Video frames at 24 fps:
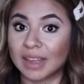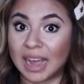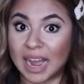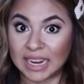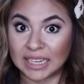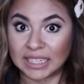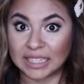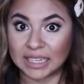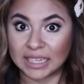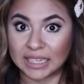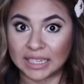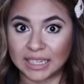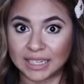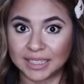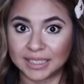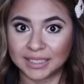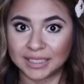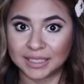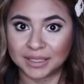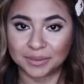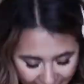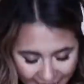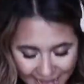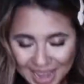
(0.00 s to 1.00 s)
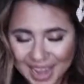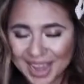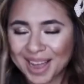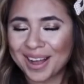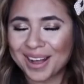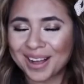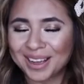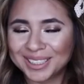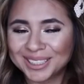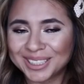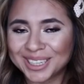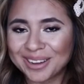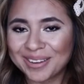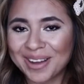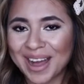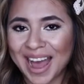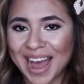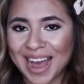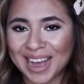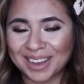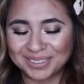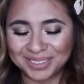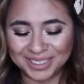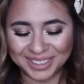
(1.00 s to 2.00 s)
I need it. I also
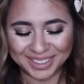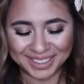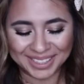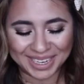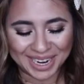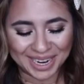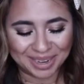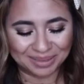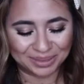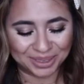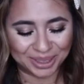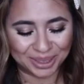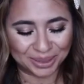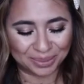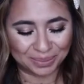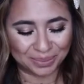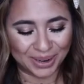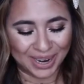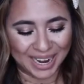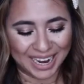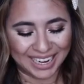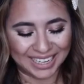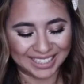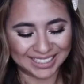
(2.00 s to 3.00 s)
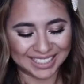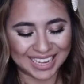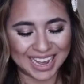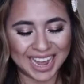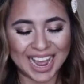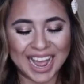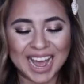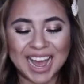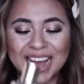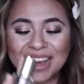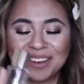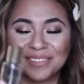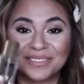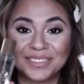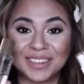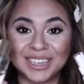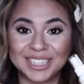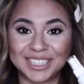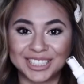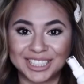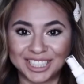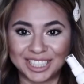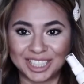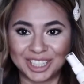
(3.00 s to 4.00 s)
have some sprays. I have
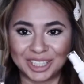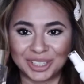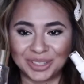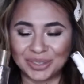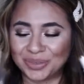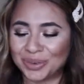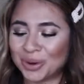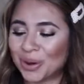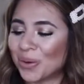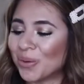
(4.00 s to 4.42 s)
two.